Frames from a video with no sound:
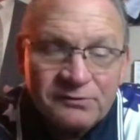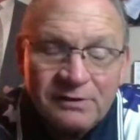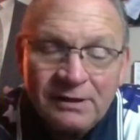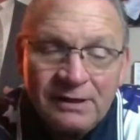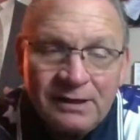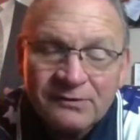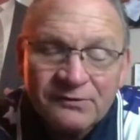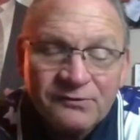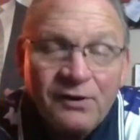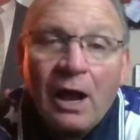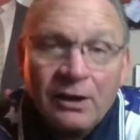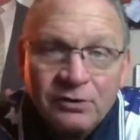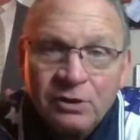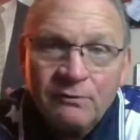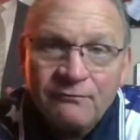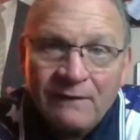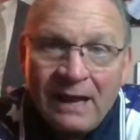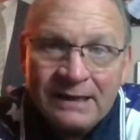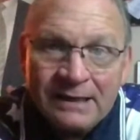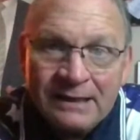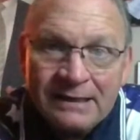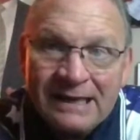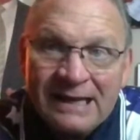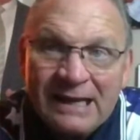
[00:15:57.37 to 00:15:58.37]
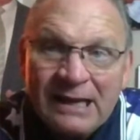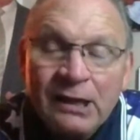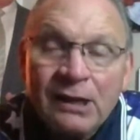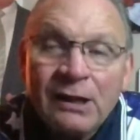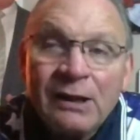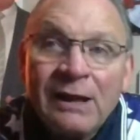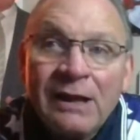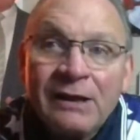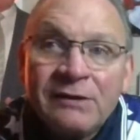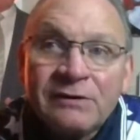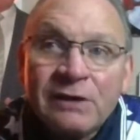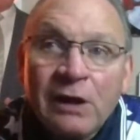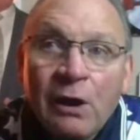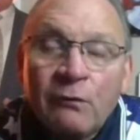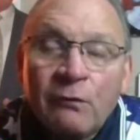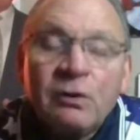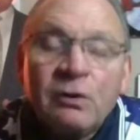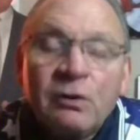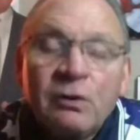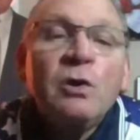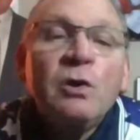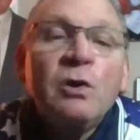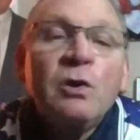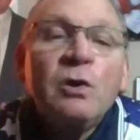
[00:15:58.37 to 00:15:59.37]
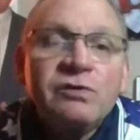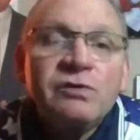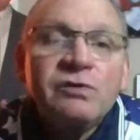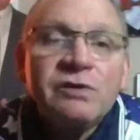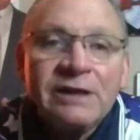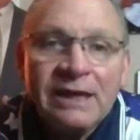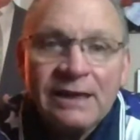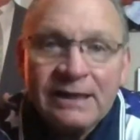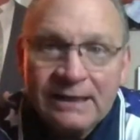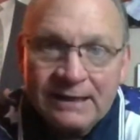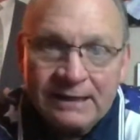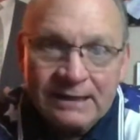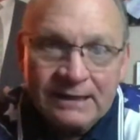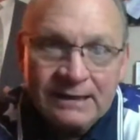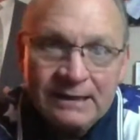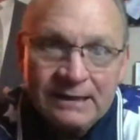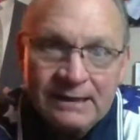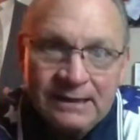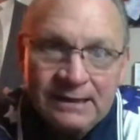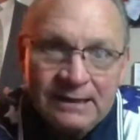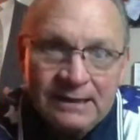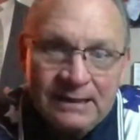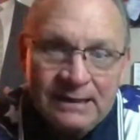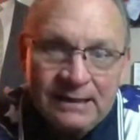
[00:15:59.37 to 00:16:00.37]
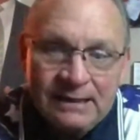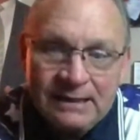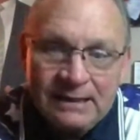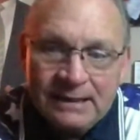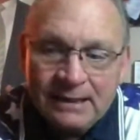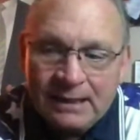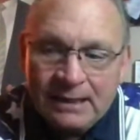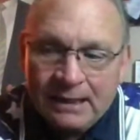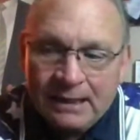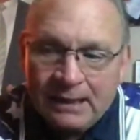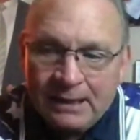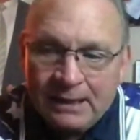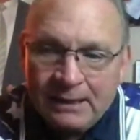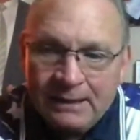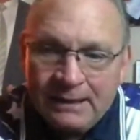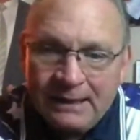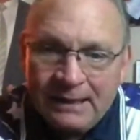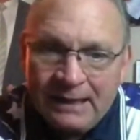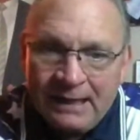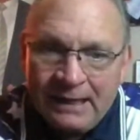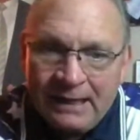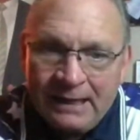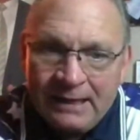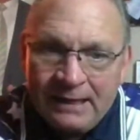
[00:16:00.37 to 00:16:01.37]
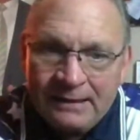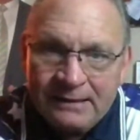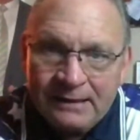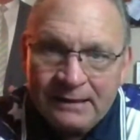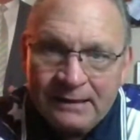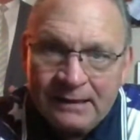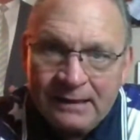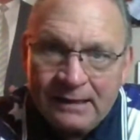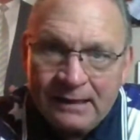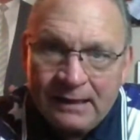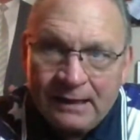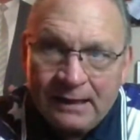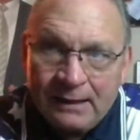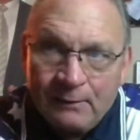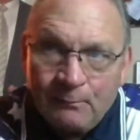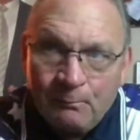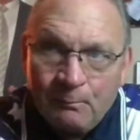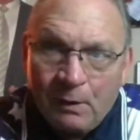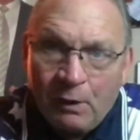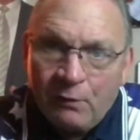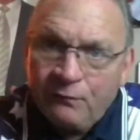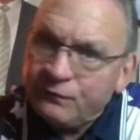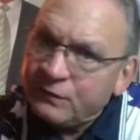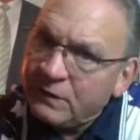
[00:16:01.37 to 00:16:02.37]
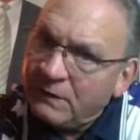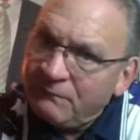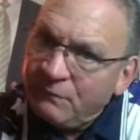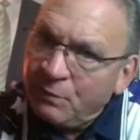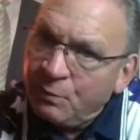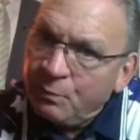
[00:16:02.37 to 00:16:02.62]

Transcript: it's not. You will find it's called hallucinating. And most of it